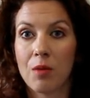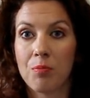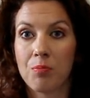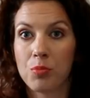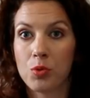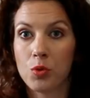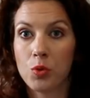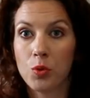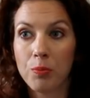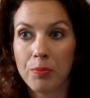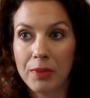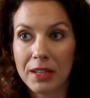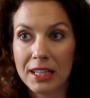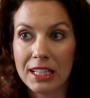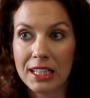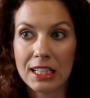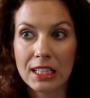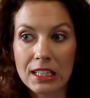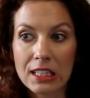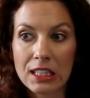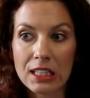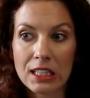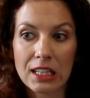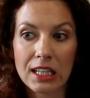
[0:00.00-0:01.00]

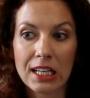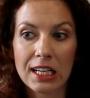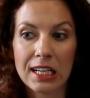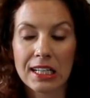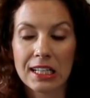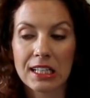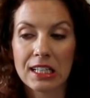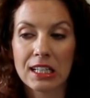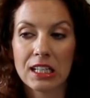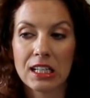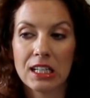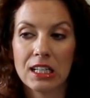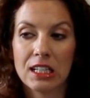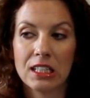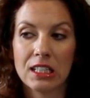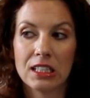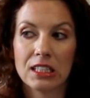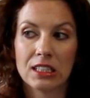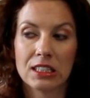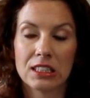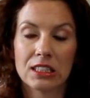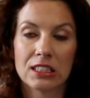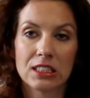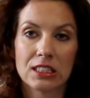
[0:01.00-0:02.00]
pooping, like
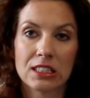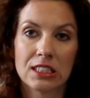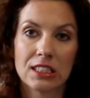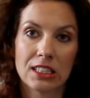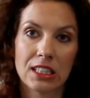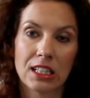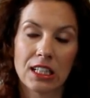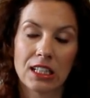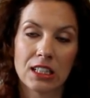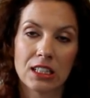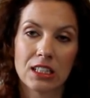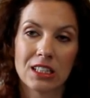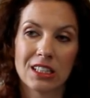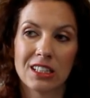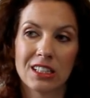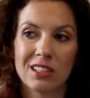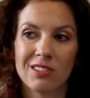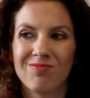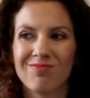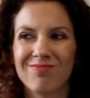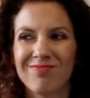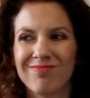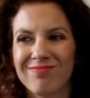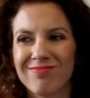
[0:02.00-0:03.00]
she
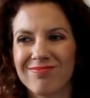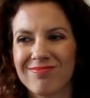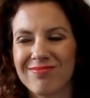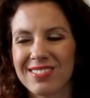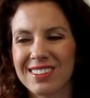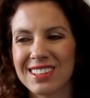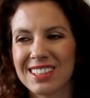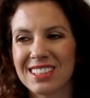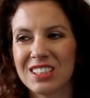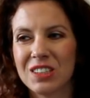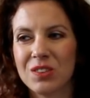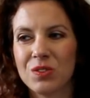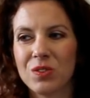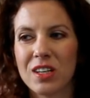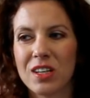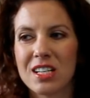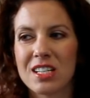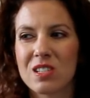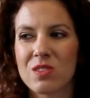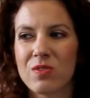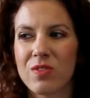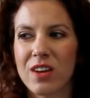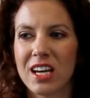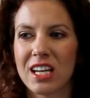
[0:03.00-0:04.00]

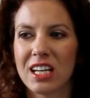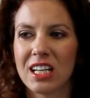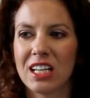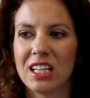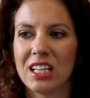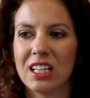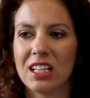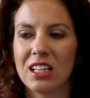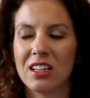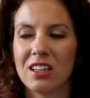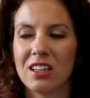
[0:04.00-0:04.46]
was very